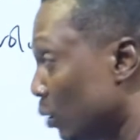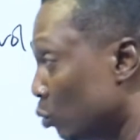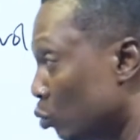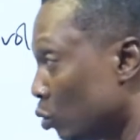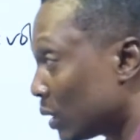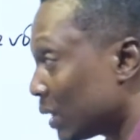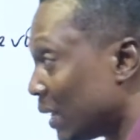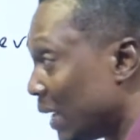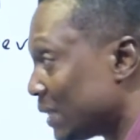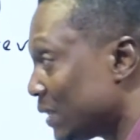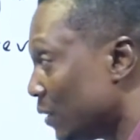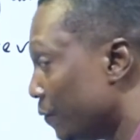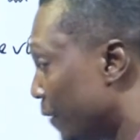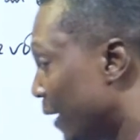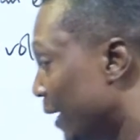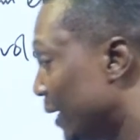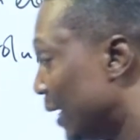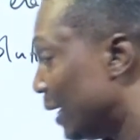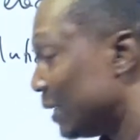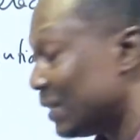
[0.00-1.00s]
we'll classify
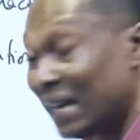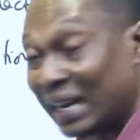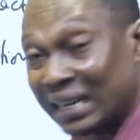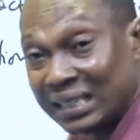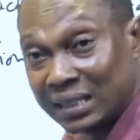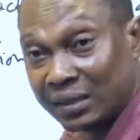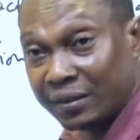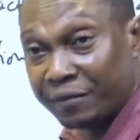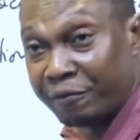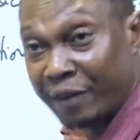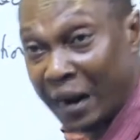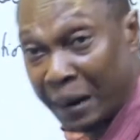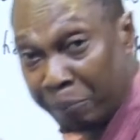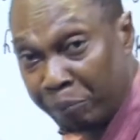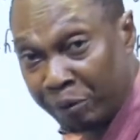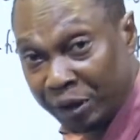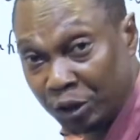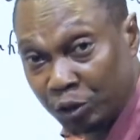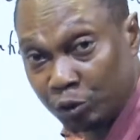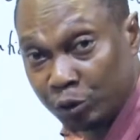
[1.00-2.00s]
that as
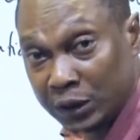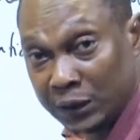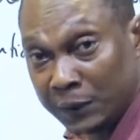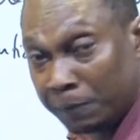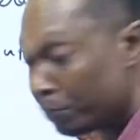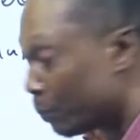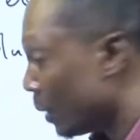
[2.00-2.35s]
vibratory